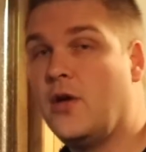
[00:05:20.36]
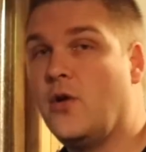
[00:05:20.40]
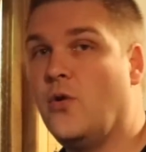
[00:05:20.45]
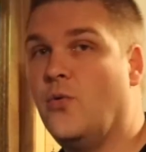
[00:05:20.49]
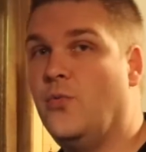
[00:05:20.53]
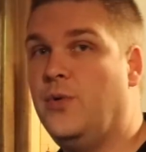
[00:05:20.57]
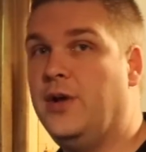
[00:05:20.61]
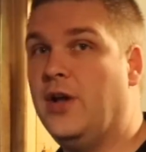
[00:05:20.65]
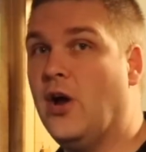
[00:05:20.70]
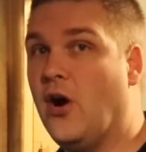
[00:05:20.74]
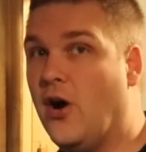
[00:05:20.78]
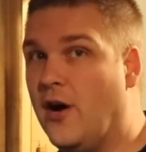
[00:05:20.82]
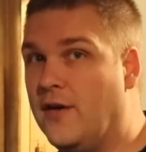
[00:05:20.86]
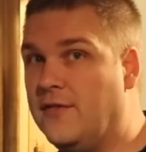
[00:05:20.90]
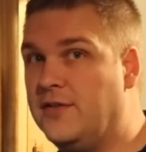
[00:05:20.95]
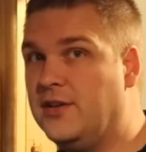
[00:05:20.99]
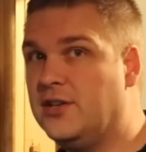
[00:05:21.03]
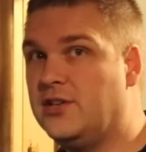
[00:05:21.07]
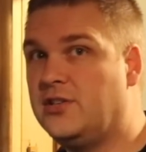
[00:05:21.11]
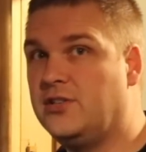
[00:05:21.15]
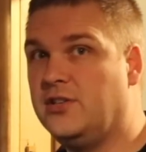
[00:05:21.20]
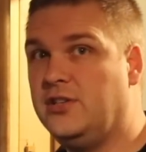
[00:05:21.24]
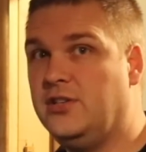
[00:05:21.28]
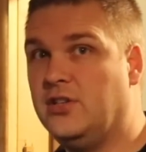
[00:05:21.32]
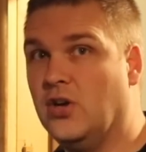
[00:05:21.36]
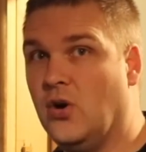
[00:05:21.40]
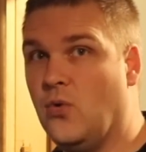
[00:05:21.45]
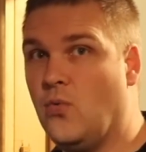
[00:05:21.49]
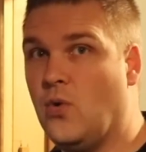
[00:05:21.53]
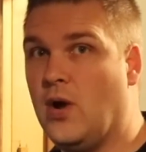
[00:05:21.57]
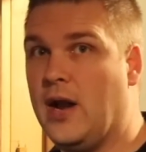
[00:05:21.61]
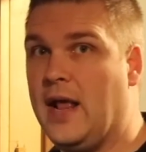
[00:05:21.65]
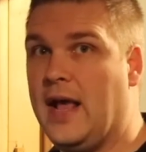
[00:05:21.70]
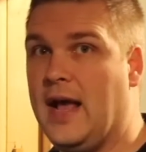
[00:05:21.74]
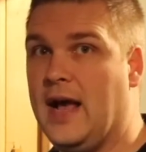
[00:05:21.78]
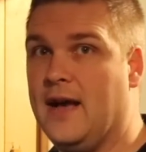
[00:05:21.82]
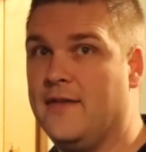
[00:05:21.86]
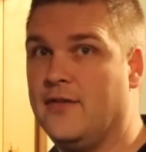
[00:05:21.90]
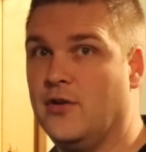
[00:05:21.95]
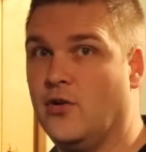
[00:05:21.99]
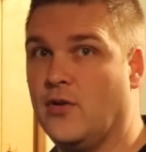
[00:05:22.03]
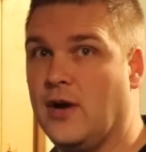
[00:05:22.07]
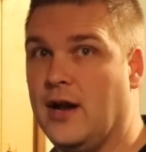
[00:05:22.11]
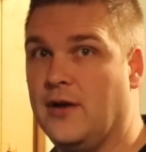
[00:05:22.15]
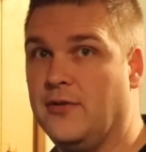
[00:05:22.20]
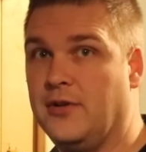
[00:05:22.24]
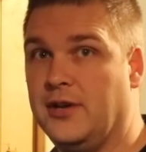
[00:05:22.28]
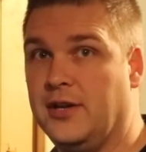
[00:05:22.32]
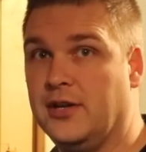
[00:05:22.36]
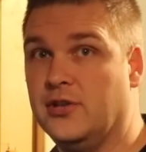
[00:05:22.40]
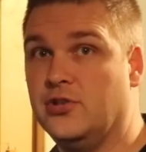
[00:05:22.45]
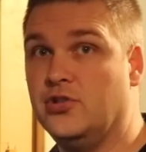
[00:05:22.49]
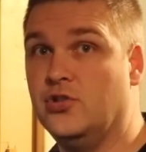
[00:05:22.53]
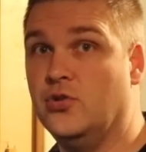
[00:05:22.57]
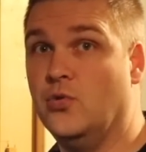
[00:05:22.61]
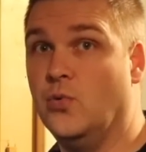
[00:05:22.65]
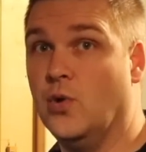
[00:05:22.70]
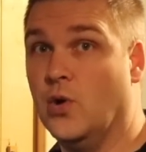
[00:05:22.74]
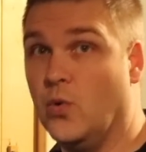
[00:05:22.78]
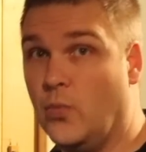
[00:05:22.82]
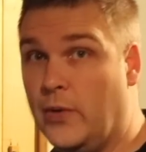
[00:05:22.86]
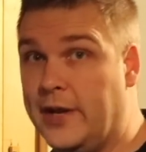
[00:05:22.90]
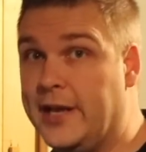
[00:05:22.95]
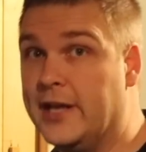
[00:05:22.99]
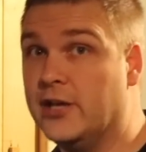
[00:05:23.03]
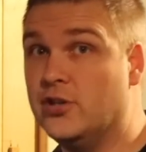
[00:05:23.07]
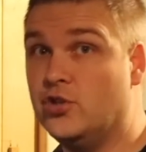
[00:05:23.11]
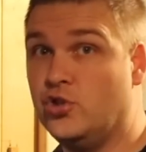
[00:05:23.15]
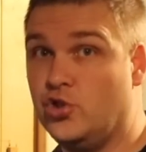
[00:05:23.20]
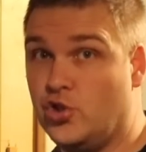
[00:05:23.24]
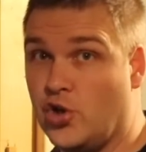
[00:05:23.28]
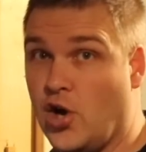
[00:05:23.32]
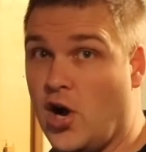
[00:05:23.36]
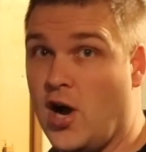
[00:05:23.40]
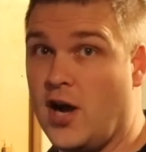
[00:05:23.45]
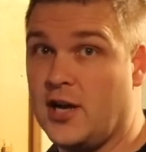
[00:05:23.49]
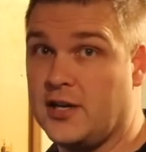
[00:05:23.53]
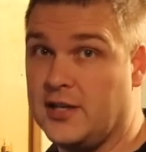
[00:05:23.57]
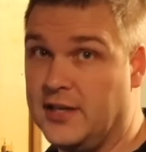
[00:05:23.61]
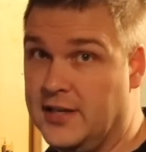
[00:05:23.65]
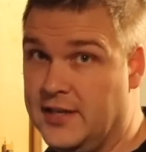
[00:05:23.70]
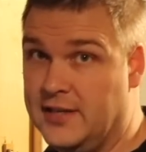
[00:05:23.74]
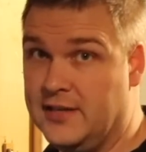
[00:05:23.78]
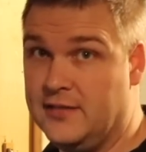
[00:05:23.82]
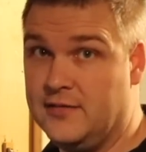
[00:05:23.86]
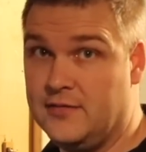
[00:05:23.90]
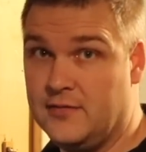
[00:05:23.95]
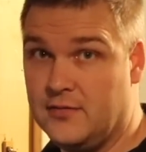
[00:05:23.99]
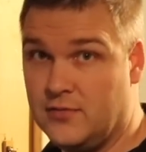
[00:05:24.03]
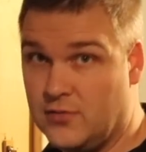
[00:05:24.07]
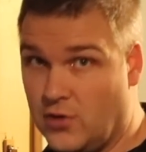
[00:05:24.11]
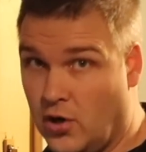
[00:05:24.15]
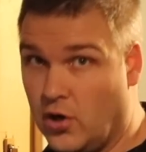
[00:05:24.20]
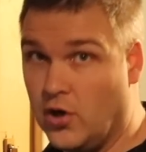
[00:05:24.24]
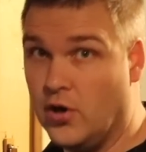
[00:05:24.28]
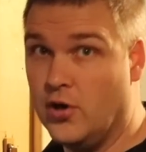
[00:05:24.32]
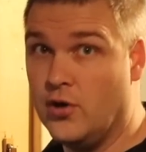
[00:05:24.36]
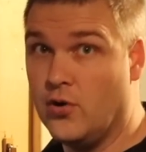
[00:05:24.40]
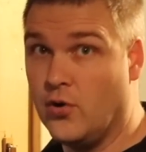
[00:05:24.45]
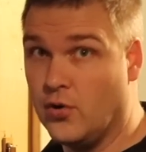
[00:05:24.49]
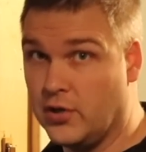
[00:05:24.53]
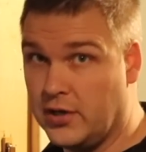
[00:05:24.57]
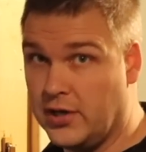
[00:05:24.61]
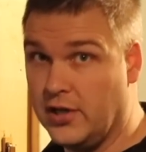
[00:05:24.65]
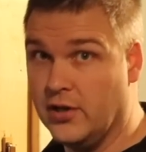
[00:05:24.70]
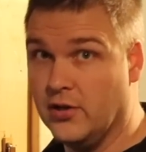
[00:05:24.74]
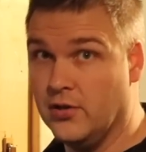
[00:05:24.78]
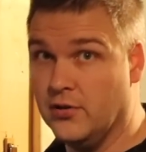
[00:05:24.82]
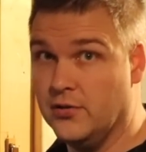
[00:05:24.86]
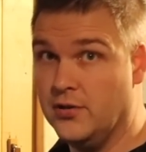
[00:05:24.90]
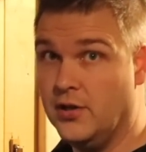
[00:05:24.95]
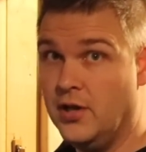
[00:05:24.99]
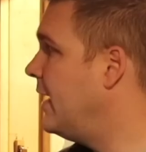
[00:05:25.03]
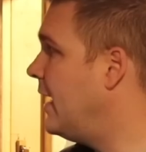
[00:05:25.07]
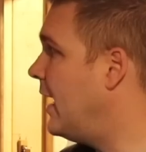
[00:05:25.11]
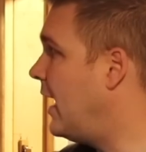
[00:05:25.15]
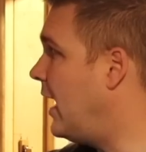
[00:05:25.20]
we obviously don't want to have a grounding issue where we get shocked and hurt or killed.